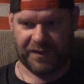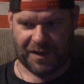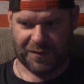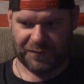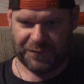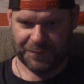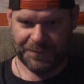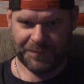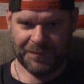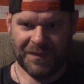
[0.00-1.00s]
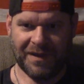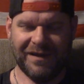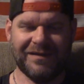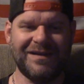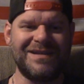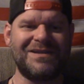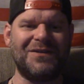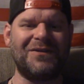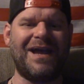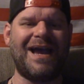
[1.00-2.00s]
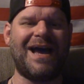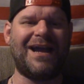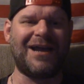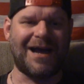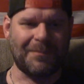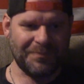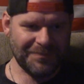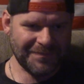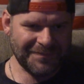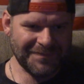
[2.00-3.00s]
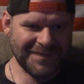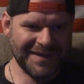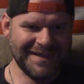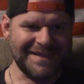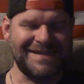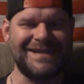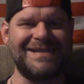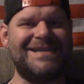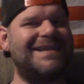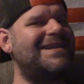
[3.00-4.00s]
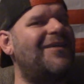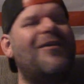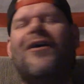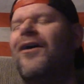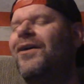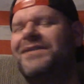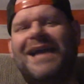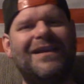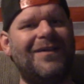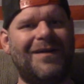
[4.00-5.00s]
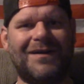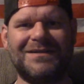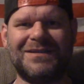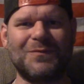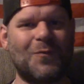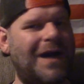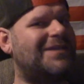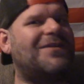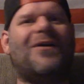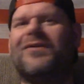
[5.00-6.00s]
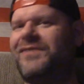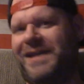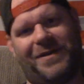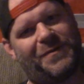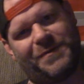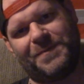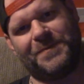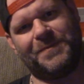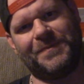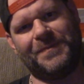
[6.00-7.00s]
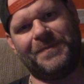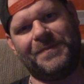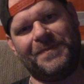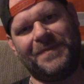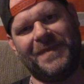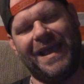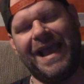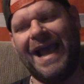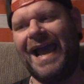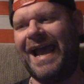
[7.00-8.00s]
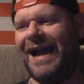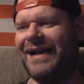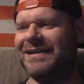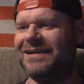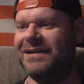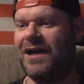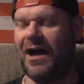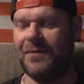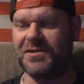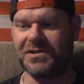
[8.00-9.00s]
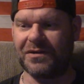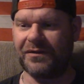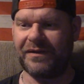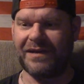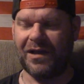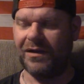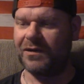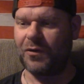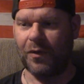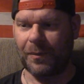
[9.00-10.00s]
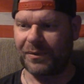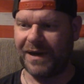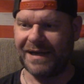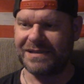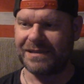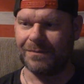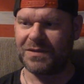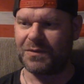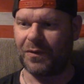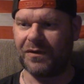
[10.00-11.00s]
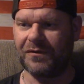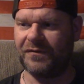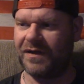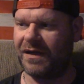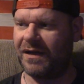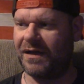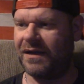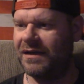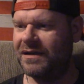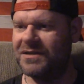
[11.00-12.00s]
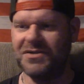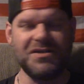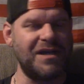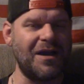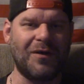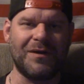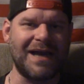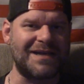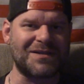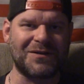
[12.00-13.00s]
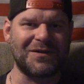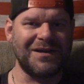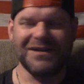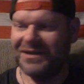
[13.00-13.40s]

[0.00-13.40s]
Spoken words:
videos. This little AI cop is going to sit there all day long just watching all the videos. And I'm sure that they'll incorporate some sort of geo-guesser